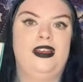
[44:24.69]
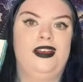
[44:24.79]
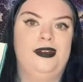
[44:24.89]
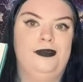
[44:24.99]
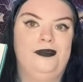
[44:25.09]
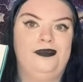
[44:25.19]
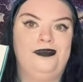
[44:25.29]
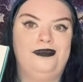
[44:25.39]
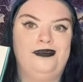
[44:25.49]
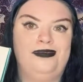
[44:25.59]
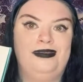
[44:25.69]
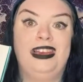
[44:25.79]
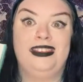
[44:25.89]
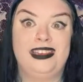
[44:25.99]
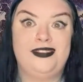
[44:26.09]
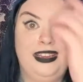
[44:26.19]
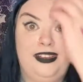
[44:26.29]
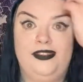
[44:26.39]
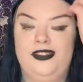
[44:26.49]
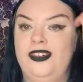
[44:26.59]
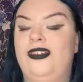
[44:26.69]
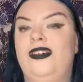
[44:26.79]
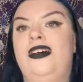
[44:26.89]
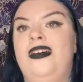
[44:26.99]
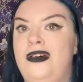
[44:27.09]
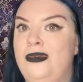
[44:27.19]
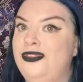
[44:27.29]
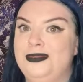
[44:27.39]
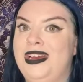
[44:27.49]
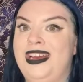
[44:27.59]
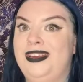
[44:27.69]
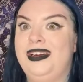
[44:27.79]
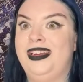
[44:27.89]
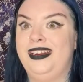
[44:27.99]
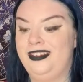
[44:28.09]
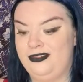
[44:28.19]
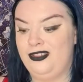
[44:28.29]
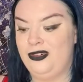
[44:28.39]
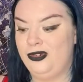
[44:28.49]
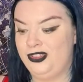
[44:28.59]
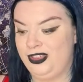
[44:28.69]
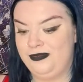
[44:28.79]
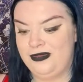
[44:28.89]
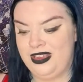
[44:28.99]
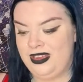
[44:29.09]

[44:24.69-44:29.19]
definitely for autumn and Halloween. Awesome.